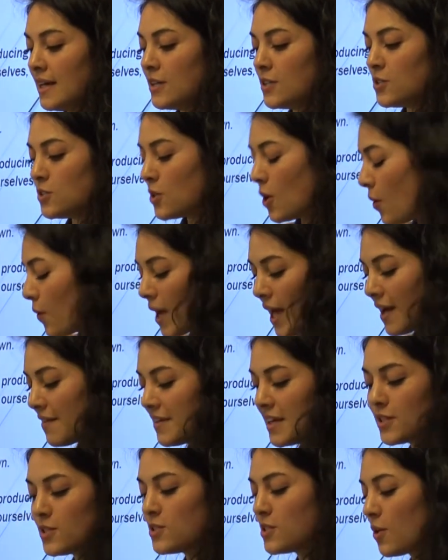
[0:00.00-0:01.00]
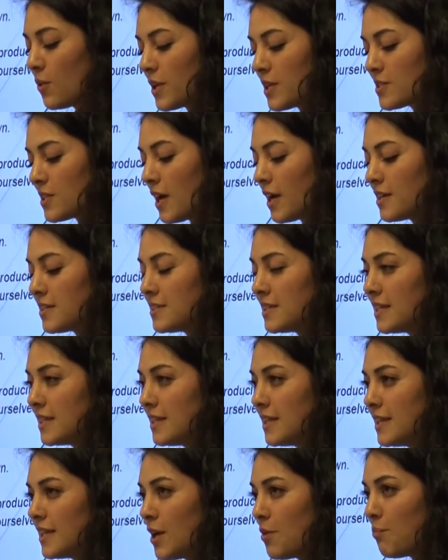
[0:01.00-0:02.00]
so heavy and so
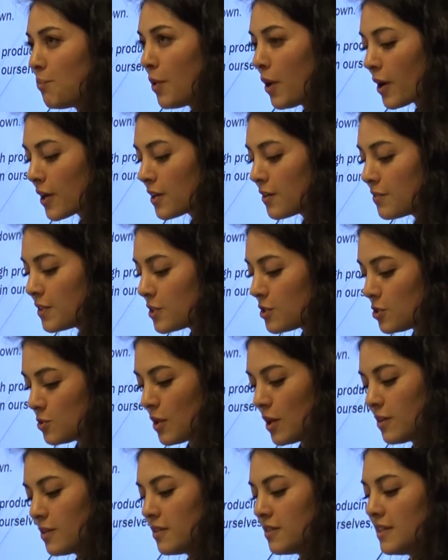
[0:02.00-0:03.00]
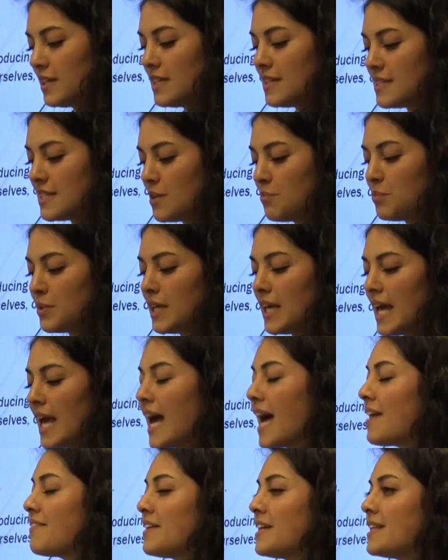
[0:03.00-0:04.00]
exhausted that part of the struggle is simply
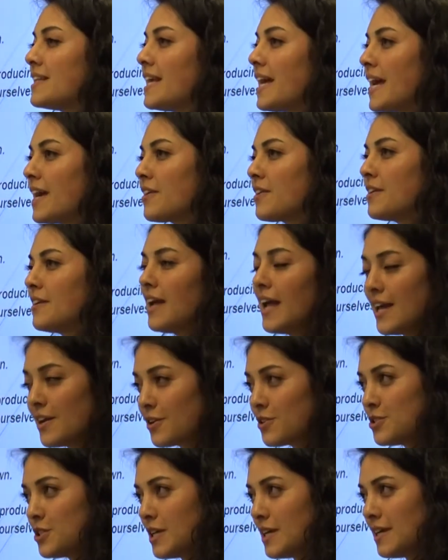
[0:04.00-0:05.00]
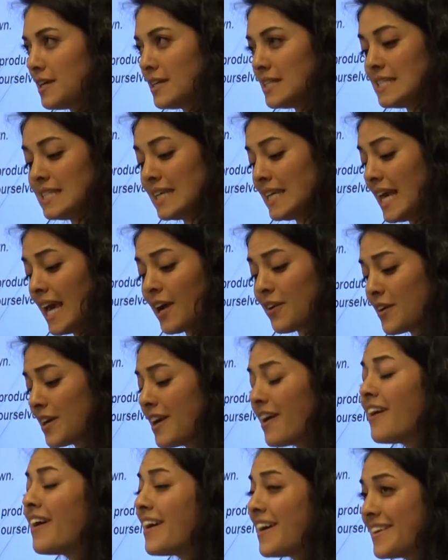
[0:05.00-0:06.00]
having the energy to carry
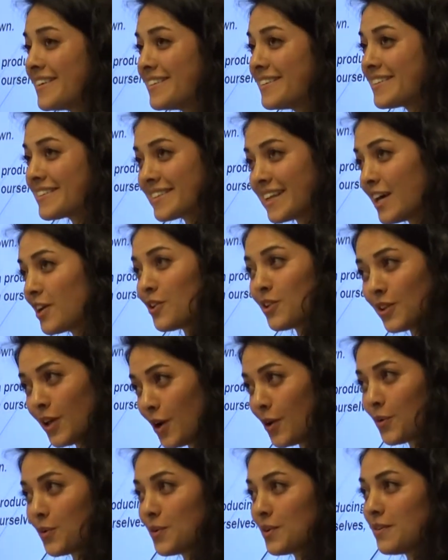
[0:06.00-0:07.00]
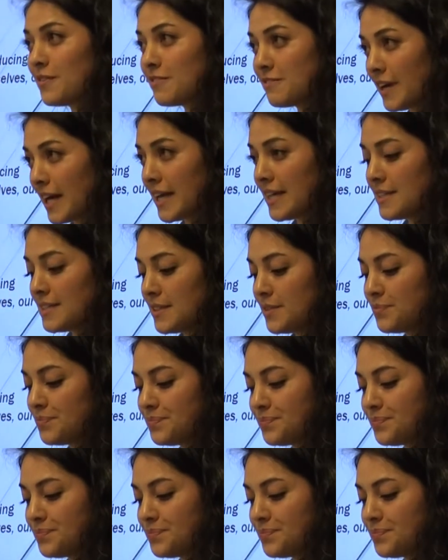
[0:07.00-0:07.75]
on, let alone fight.